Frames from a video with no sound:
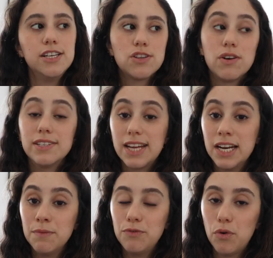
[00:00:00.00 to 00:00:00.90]
So I'll
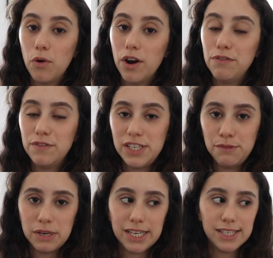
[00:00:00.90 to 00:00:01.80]
stand up for
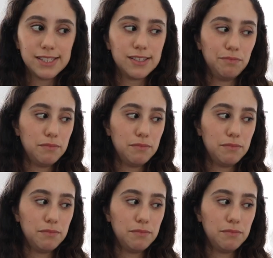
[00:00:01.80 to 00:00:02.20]
15 minutes.